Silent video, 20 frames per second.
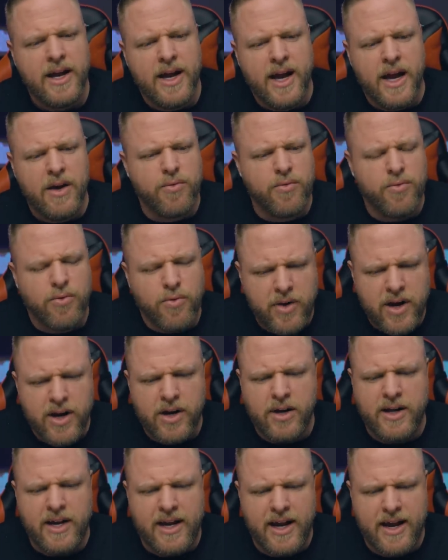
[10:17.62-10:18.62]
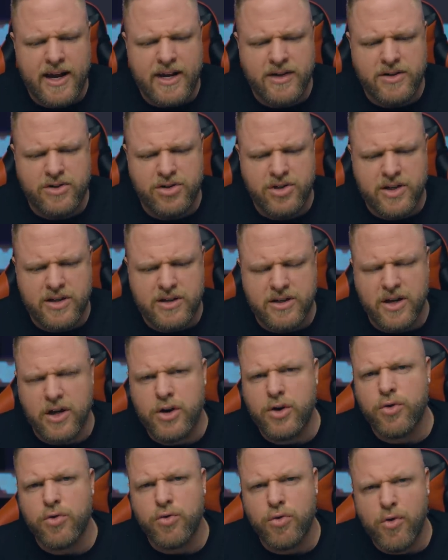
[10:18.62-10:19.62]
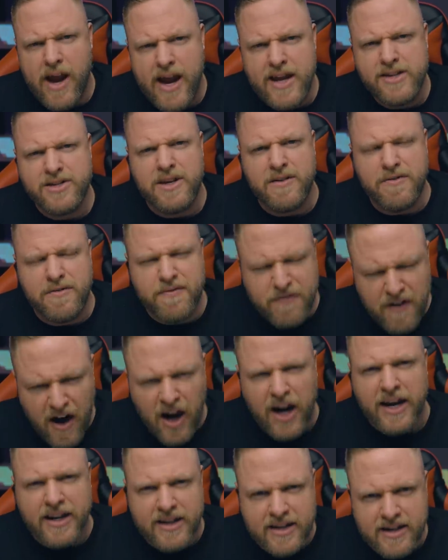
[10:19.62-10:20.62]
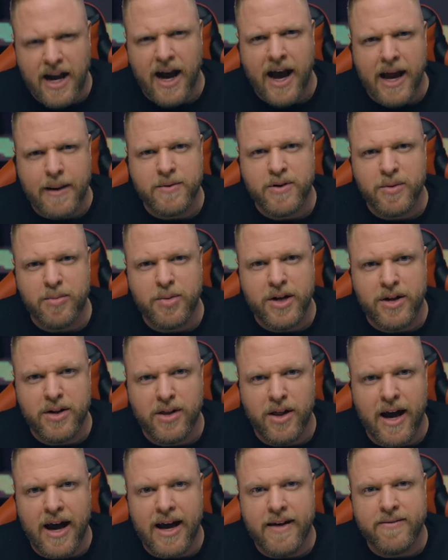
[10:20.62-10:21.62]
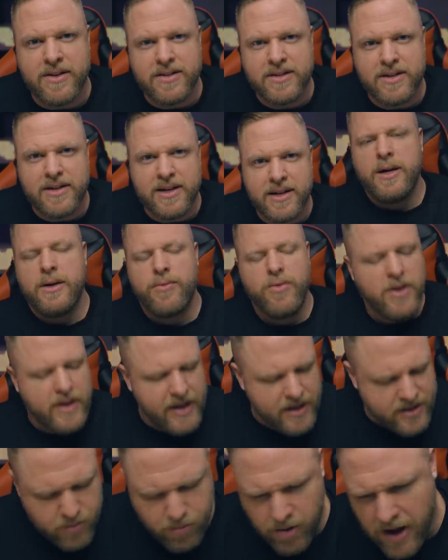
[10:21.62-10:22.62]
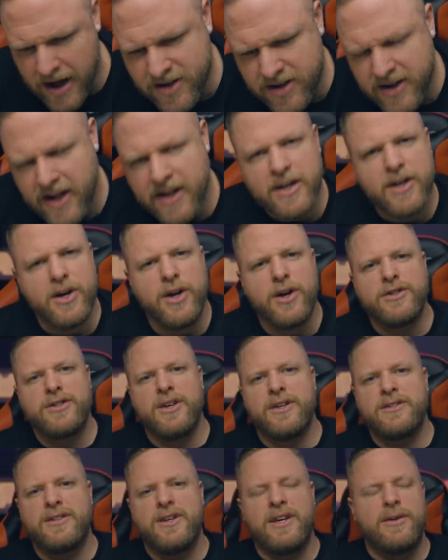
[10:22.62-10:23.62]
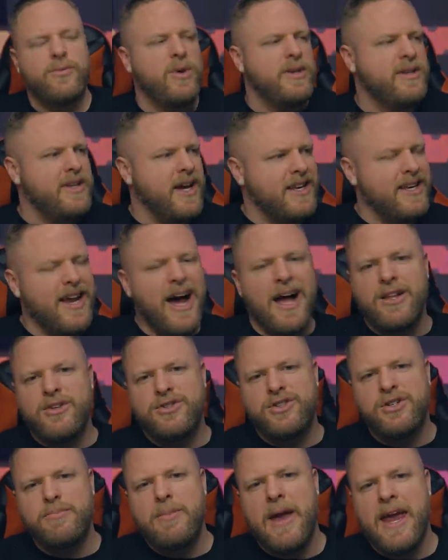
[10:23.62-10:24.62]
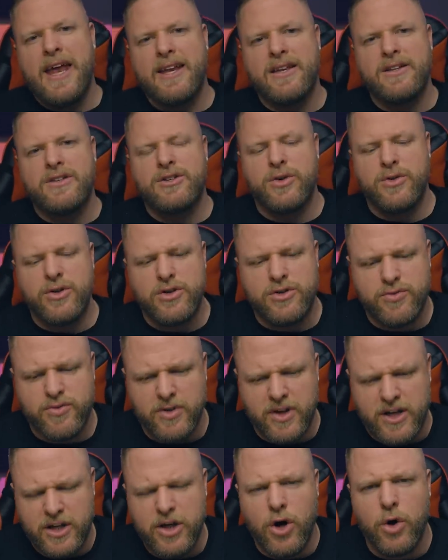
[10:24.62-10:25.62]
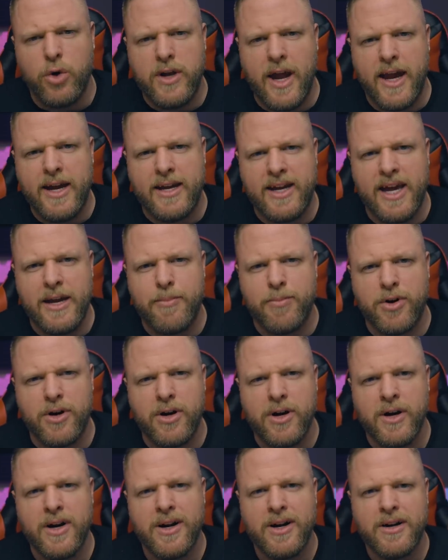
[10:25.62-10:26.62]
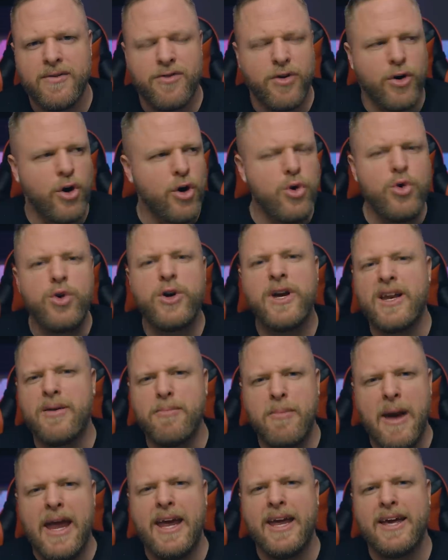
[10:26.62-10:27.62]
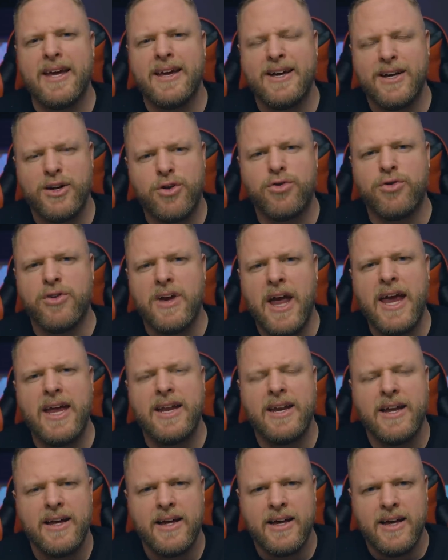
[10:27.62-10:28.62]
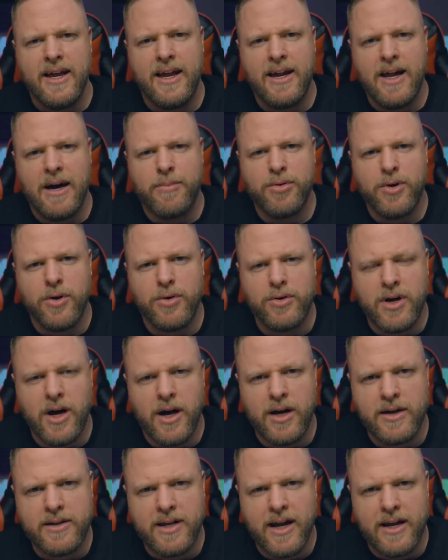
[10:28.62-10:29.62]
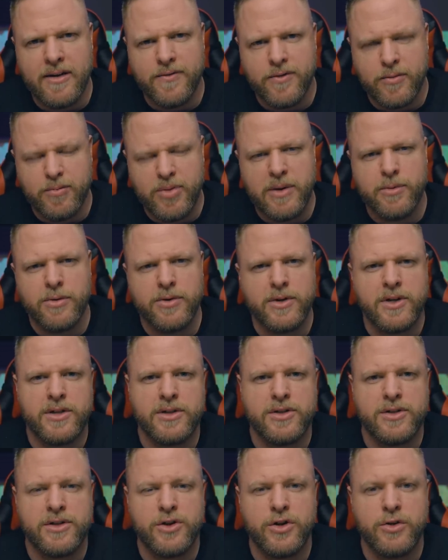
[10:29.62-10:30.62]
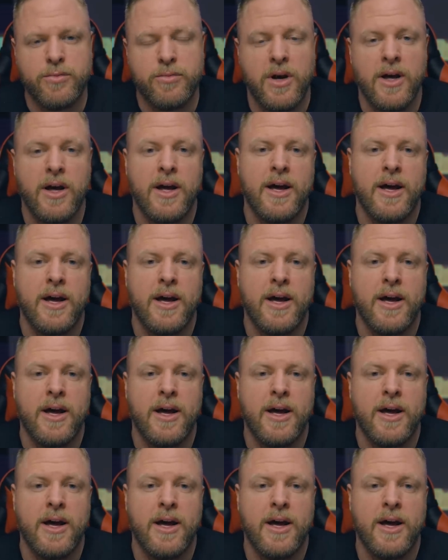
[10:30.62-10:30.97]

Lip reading: It really is just a crazy fucking time to be alive, isn't it? It really is a blessing and a curse, isn't it? When technology made it so there's really no gatekeeper for who can make, create, and upload content for people to consume.